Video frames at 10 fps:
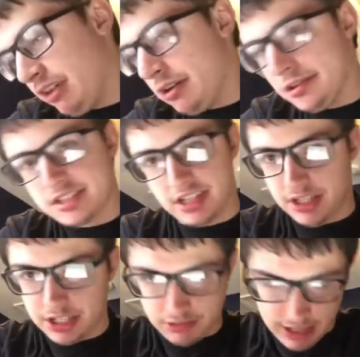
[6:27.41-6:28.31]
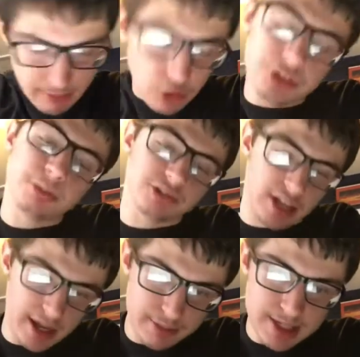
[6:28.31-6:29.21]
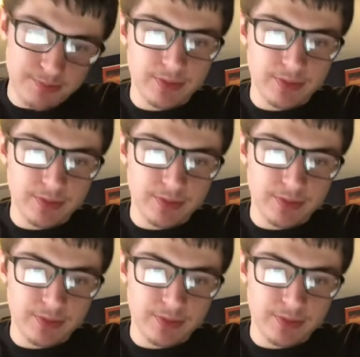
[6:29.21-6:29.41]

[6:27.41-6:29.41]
all seen The New Day multiple times.